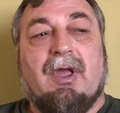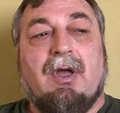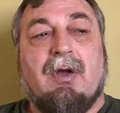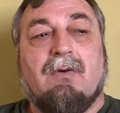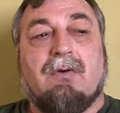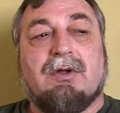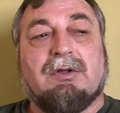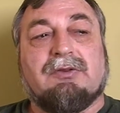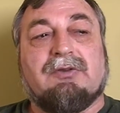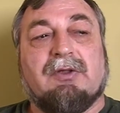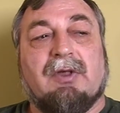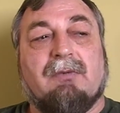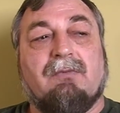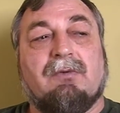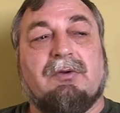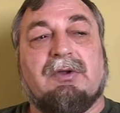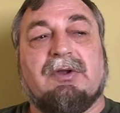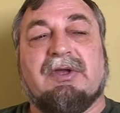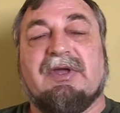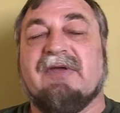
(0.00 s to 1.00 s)
I want
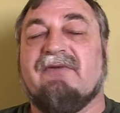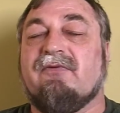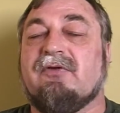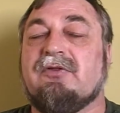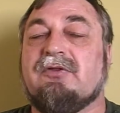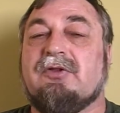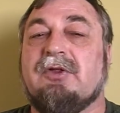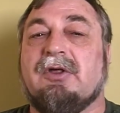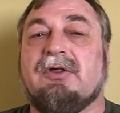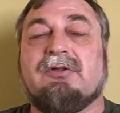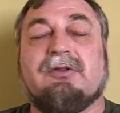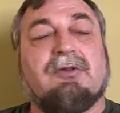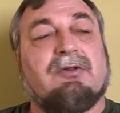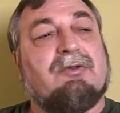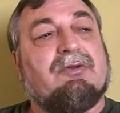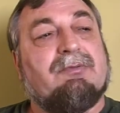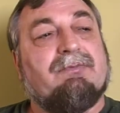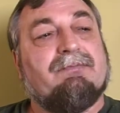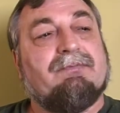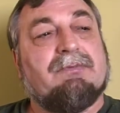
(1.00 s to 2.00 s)
someone to give us
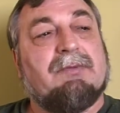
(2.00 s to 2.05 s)
justice.